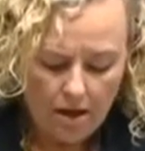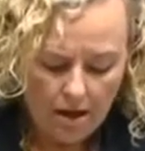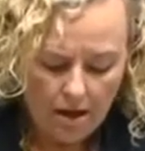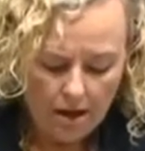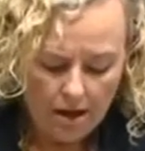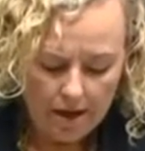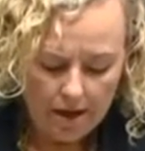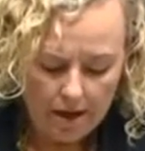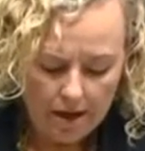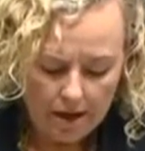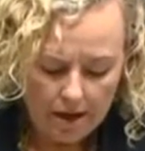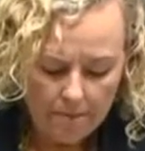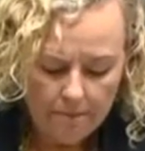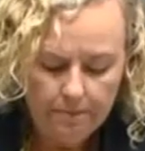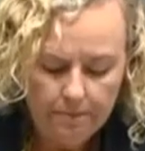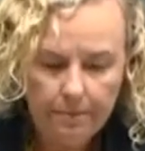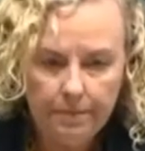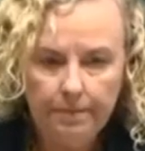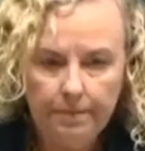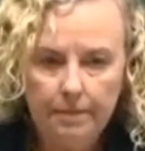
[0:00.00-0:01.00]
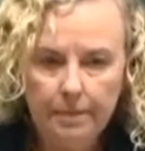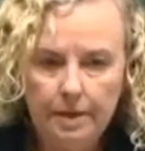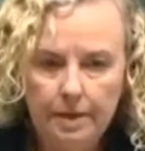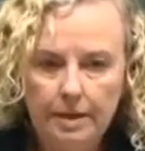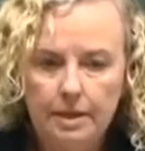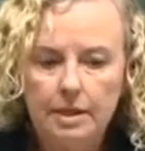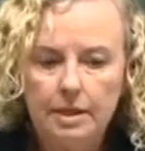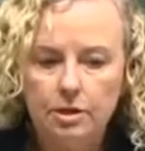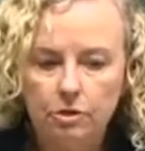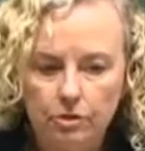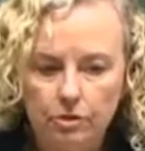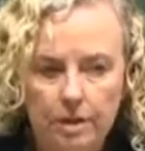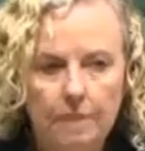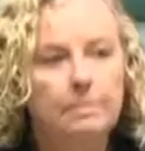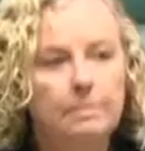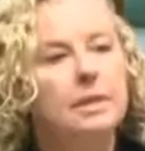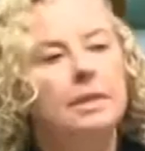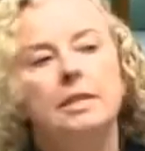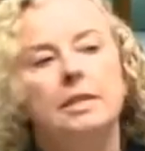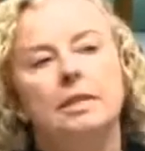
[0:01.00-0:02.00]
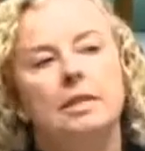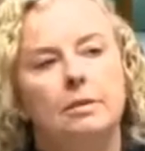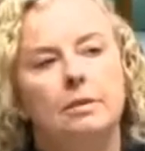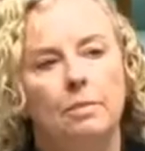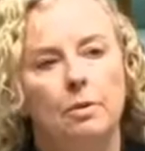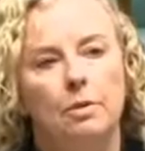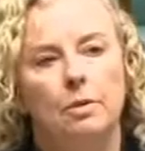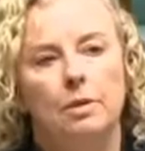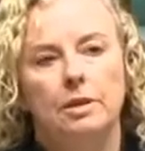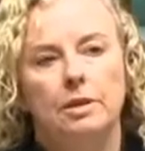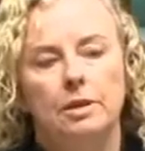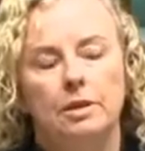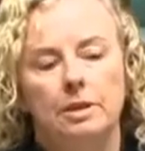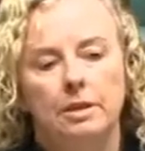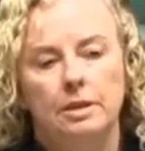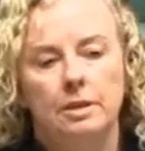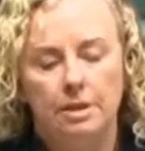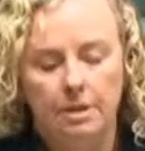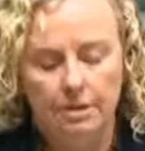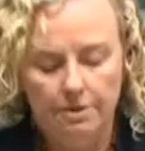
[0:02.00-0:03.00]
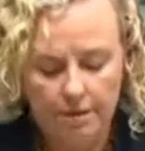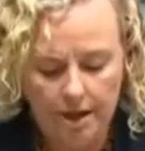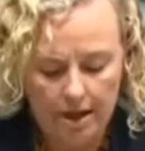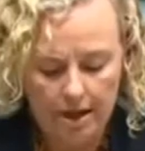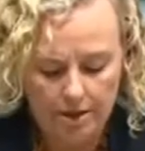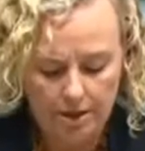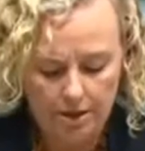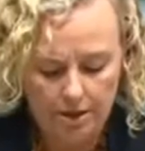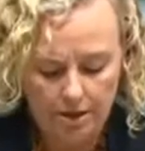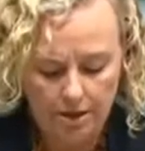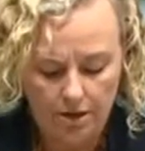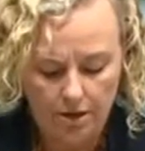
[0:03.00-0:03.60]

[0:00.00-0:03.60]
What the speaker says: I am extremely disappointed that